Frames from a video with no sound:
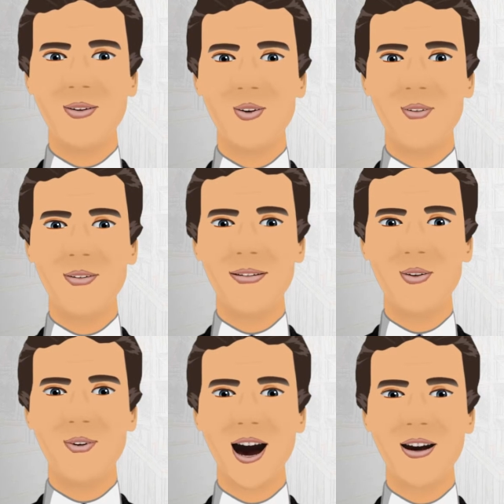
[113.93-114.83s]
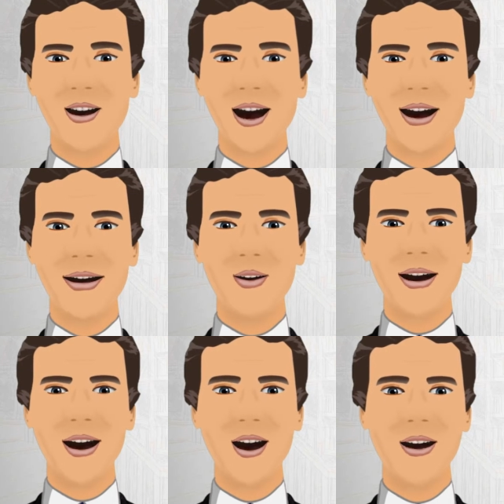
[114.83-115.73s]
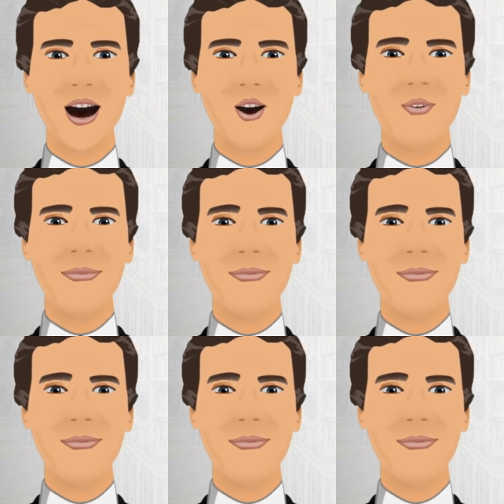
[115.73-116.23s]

directed by Kanichi Kawa.